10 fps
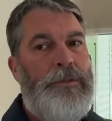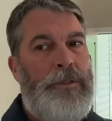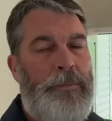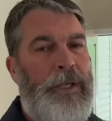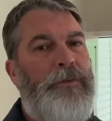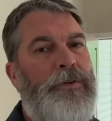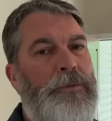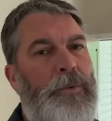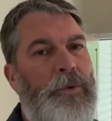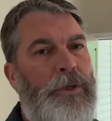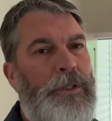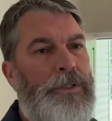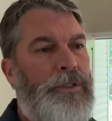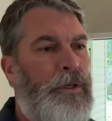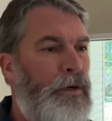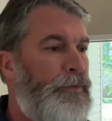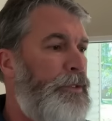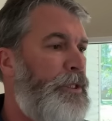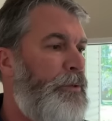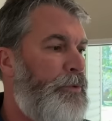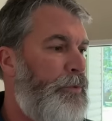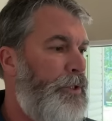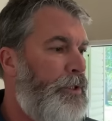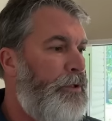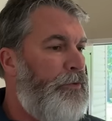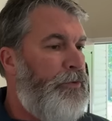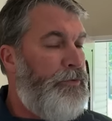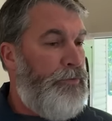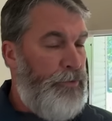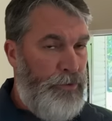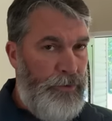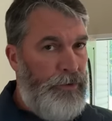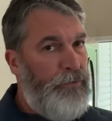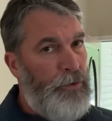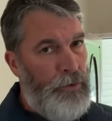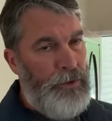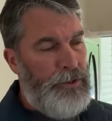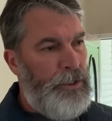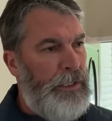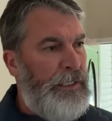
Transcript: to pay for the mortgage, oftentimes when you go through a divorce,